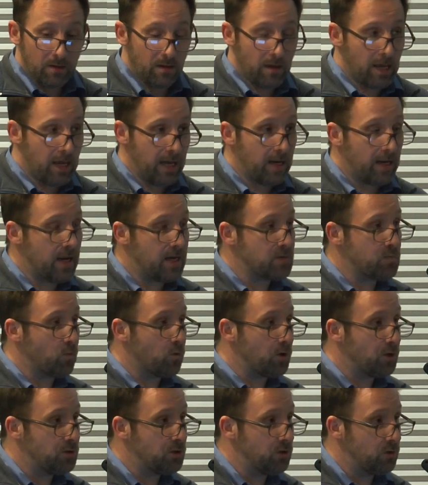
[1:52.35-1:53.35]
and it has
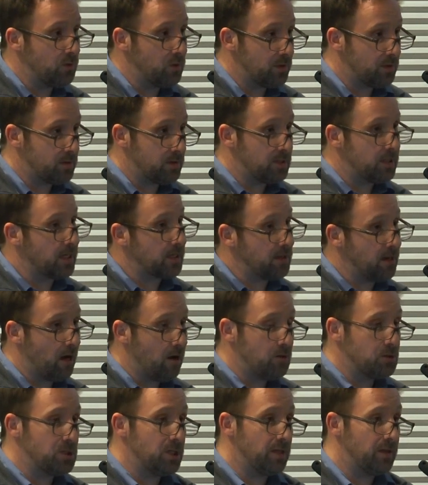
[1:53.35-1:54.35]
more to do with the
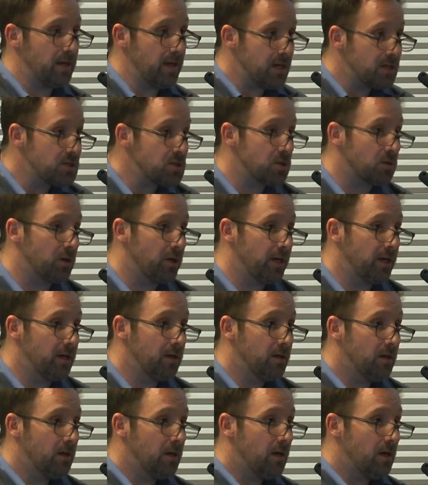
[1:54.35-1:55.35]
technology and the history
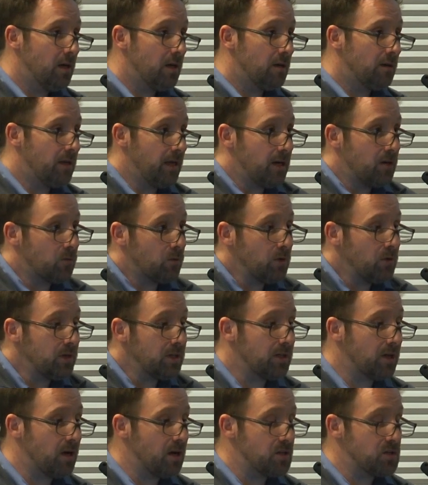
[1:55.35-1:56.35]
than it really
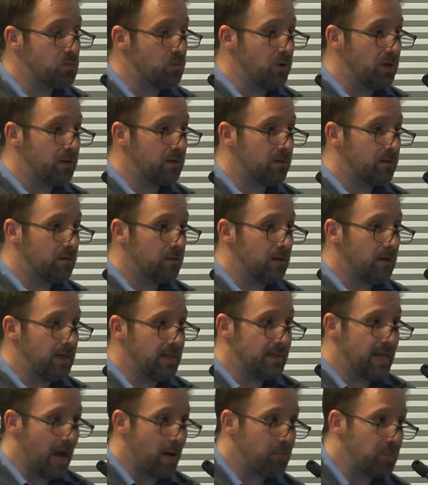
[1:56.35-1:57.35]
does with
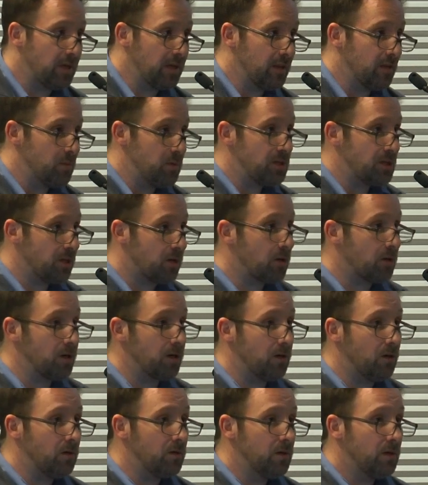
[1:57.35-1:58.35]
adapting the
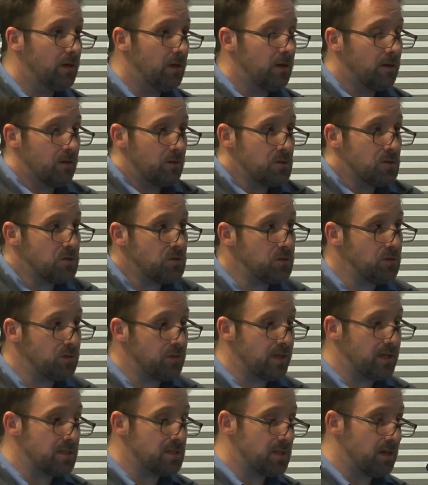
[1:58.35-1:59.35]
material. And those are two
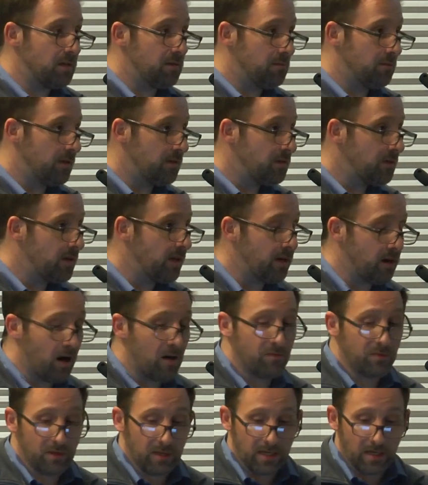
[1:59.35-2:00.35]
things that I feel like
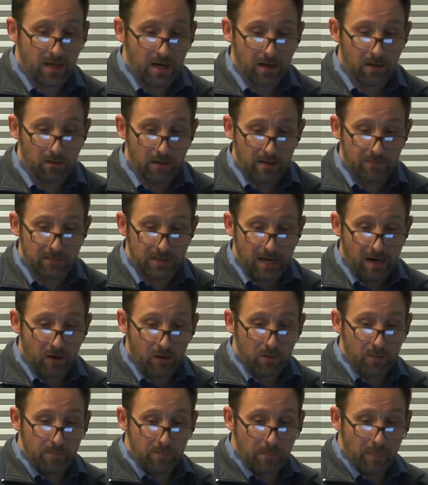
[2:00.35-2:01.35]
often get kind of left
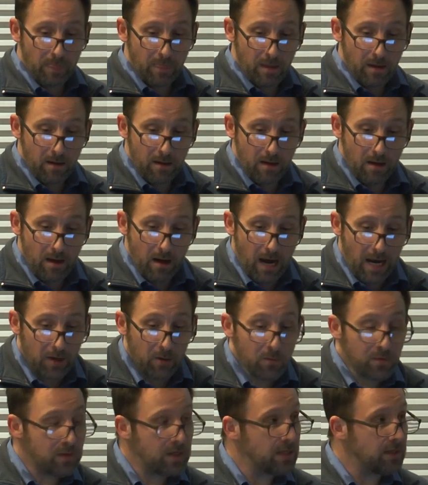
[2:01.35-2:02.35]
out. I
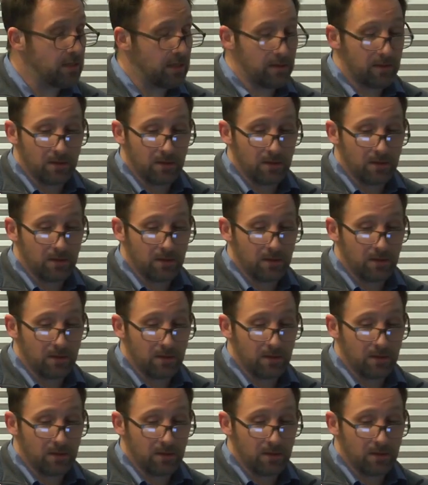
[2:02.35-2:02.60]
don't think that